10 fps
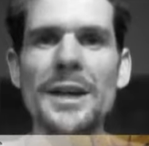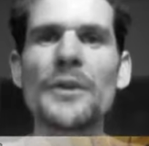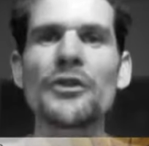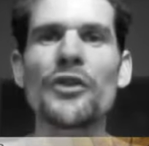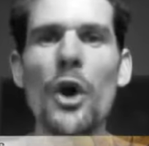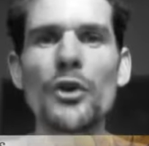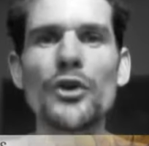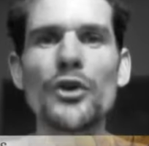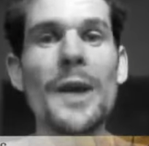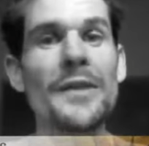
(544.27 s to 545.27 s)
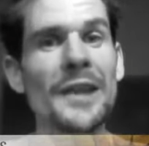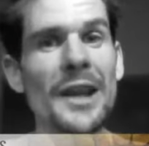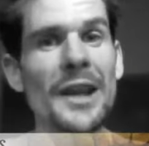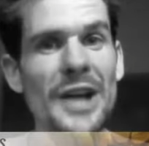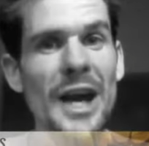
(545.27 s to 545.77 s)
Because those who eat the
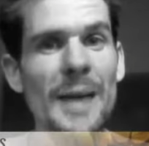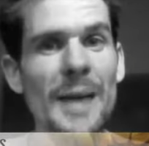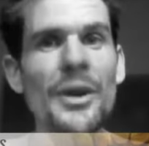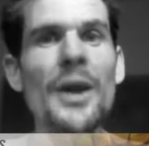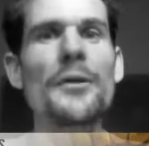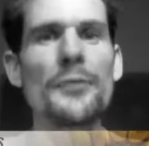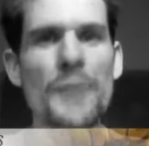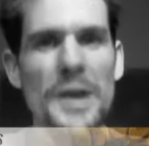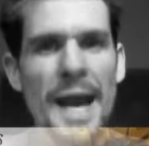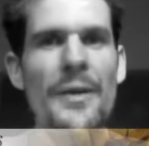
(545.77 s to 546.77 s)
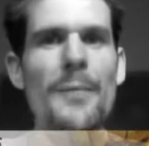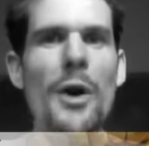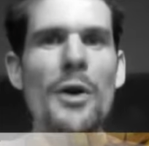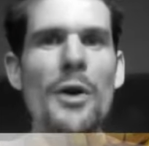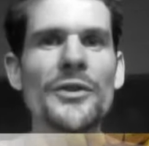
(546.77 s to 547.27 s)
least carbs freak out the
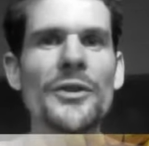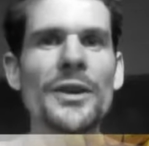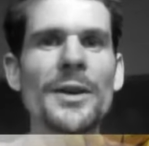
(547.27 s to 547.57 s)
most.